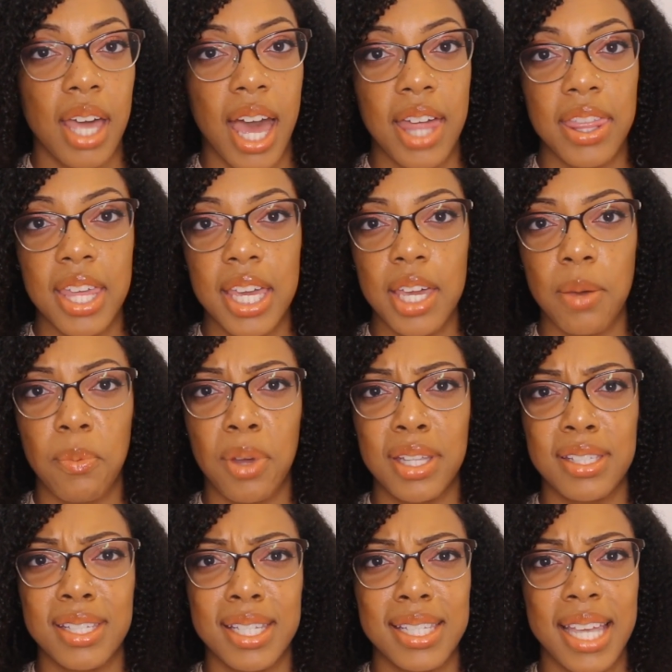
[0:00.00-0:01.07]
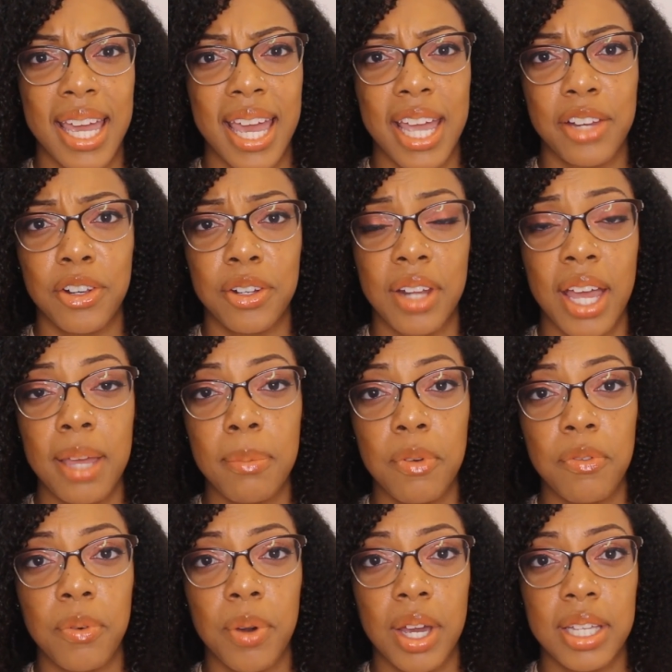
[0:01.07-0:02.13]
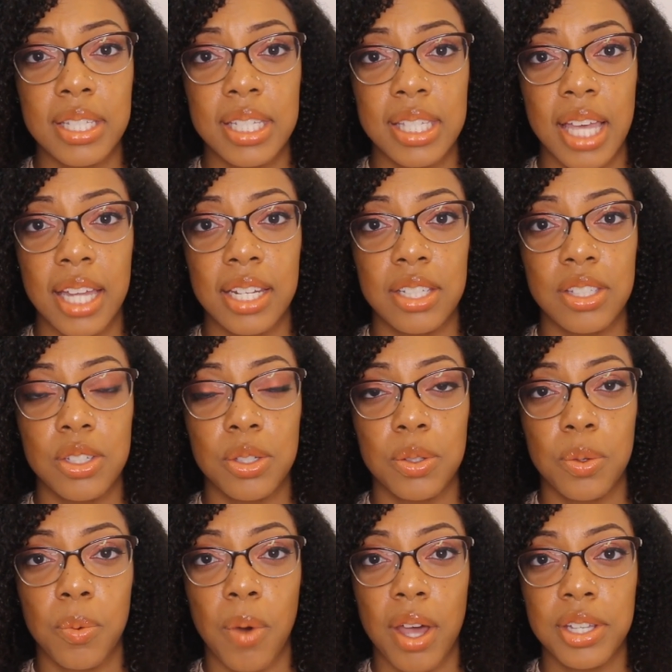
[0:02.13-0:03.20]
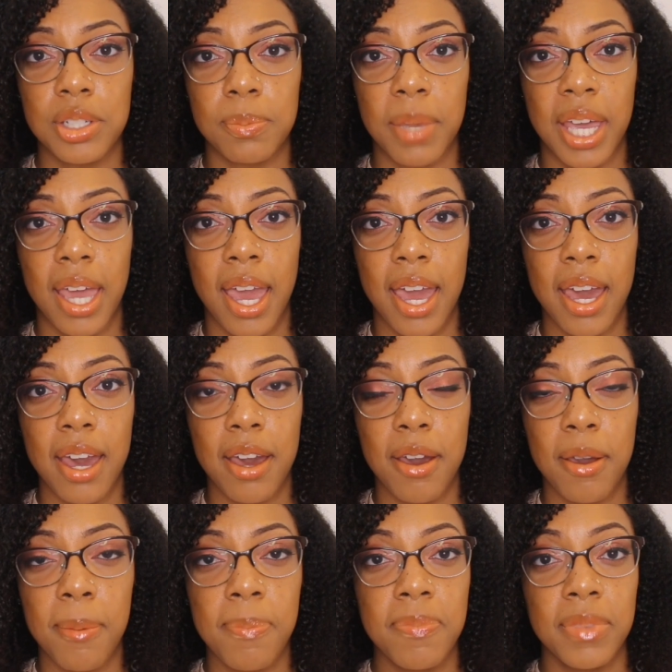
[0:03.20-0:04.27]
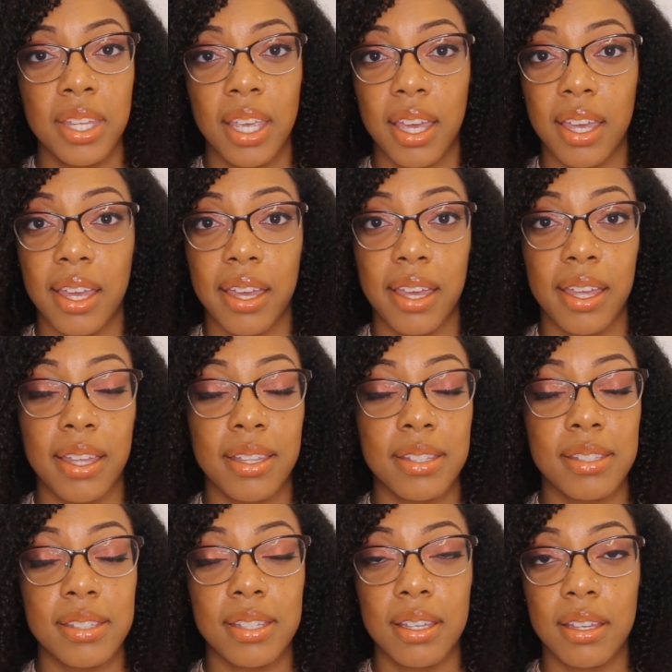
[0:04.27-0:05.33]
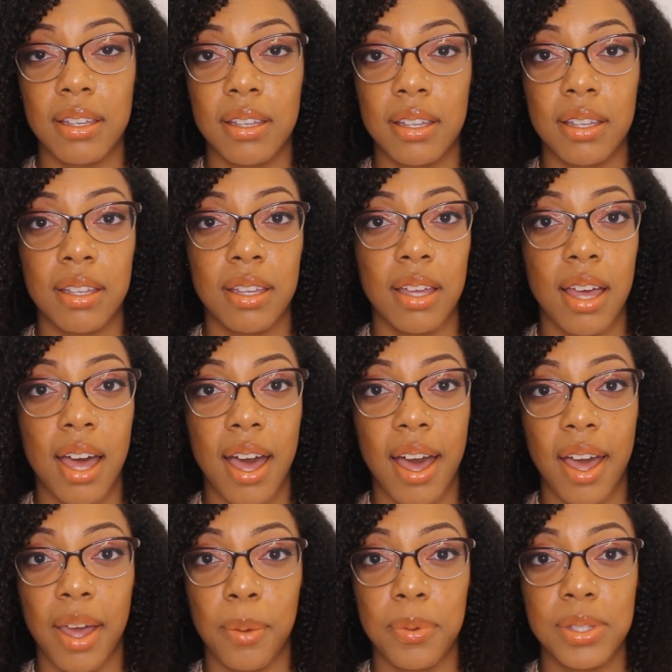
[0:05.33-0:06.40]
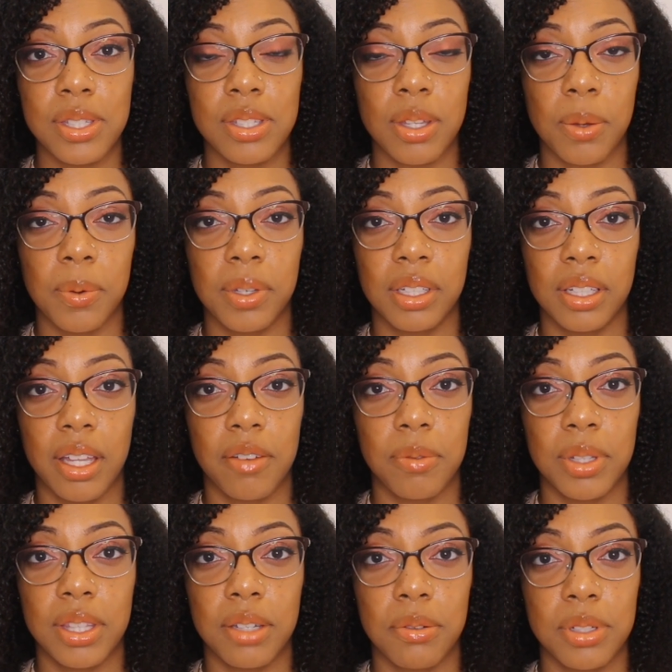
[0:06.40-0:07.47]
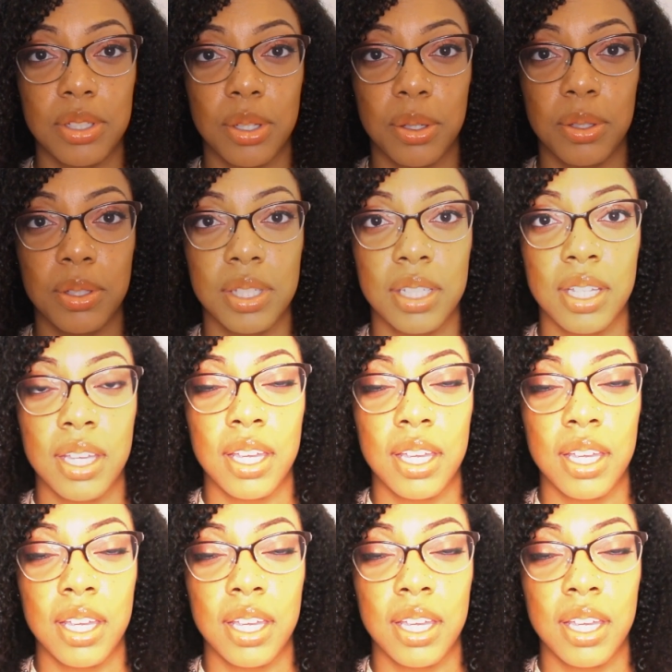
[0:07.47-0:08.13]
I think it went to day 8 or 9 before I decided to wash my hair, and I was so in love with the results.